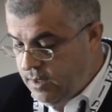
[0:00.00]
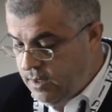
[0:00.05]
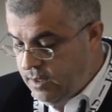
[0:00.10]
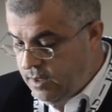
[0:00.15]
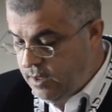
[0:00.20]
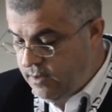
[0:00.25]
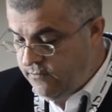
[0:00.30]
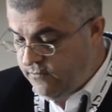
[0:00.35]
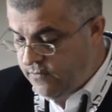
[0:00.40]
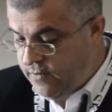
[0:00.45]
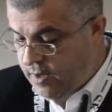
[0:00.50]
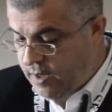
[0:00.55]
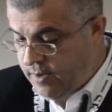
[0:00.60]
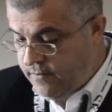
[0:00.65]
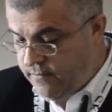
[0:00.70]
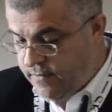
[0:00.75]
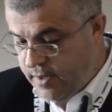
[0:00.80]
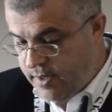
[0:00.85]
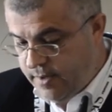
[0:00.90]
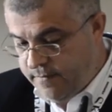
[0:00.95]
in
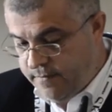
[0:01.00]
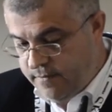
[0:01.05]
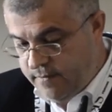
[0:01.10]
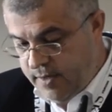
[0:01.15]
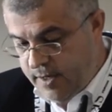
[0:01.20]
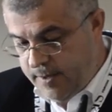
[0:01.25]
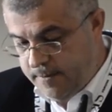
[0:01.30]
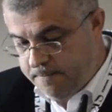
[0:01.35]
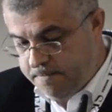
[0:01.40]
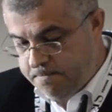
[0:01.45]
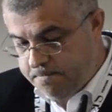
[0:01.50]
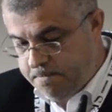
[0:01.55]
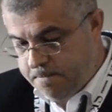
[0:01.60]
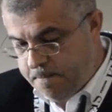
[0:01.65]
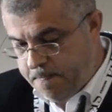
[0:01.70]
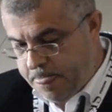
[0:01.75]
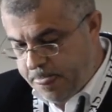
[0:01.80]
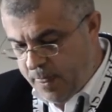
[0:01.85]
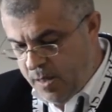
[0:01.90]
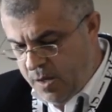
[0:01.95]
553,
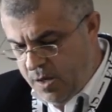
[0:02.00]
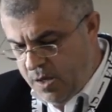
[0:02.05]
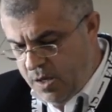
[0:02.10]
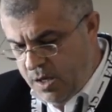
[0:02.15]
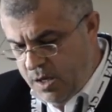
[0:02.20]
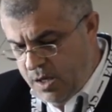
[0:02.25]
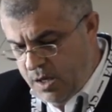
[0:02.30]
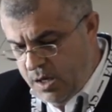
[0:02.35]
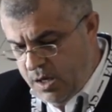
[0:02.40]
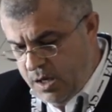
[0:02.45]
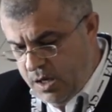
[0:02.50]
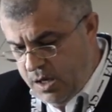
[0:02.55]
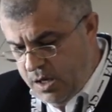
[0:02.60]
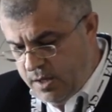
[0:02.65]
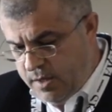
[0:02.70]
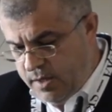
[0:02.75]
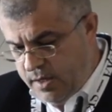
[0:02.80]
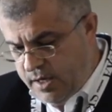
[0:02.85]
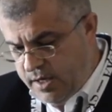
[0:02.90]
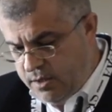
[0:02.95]
in
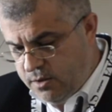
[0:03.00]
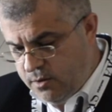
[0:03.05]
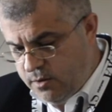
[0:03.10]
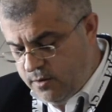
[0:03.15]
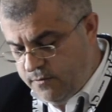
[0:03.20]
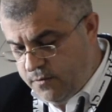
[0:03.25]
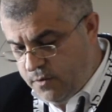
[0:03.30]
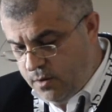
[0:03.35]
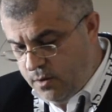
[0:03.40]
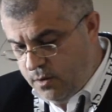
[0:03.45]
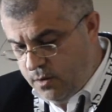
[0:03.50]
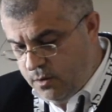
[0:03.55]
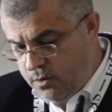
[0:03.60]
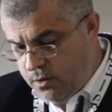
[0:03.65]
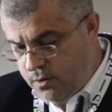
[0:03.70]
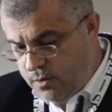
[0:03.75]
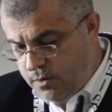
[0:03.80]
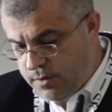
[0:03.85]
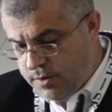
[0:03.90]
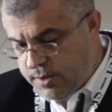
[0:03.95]
the light of all
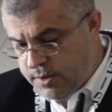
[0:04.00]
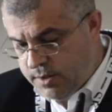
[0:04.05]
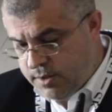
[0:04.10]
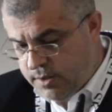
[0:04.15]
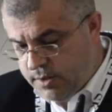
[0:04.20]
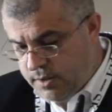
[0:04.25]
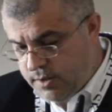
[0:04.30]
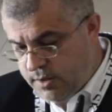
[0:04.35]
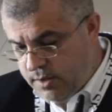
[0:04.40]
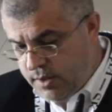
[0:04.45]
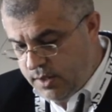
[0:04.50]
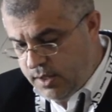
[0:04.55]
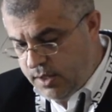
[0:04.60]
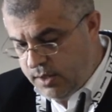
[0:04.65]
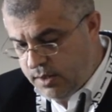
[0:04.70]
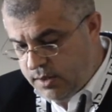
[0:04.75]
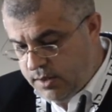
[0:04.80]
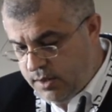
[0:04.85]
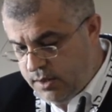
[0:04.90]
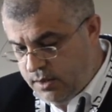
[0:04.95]
those
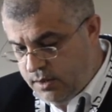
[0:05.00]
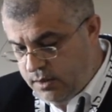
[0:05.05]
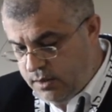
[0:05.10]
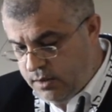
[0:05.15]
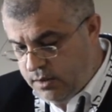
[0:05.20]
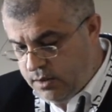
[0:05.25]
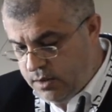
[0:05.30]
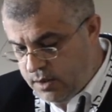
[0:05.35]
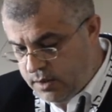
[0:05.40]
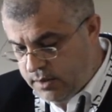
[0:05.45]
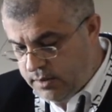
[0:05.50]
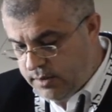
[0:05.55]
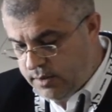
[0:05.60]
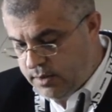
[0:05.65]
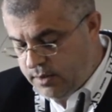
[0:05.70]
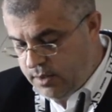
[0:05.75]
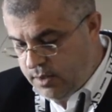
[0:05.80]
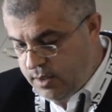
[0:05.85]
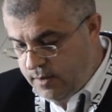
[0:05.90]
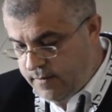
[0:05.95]
and current
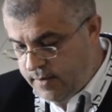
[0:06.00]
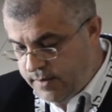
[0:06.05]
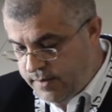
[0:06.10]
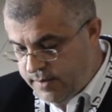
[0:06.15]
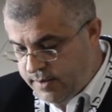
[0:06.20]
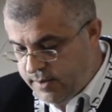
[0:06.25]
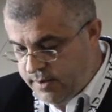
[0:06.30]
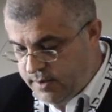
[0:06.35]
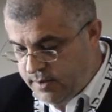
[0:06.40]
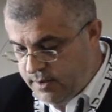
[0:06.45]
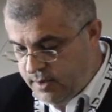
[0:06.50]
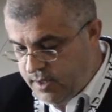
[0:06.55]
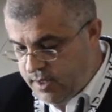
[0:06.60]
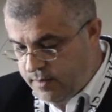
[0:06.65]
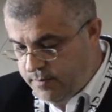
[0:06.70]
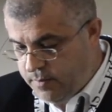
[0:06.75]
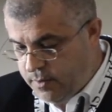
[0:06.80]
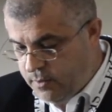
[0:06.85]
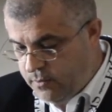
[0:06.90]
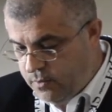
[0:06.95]
events
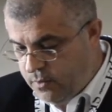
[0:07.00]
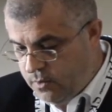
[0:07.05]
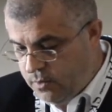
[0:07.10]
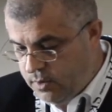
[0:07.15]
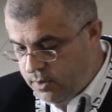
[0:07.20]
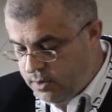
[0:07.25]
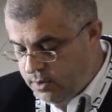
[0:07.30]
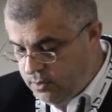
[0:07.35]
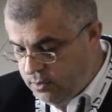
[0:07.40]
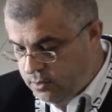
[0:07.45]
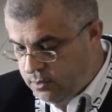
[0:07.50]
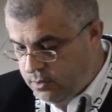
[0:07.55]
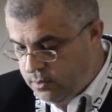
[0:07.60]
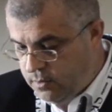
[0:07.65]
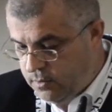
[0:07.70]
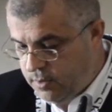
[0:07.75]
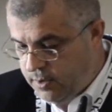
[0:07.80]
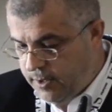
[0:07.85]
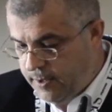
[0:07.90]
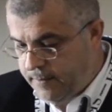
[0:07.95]
can provoke not
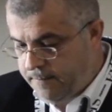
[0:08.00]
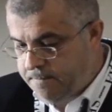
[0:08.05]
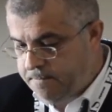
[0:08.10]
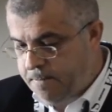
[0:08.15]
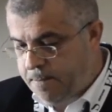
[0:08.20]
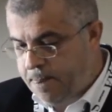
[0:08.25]
only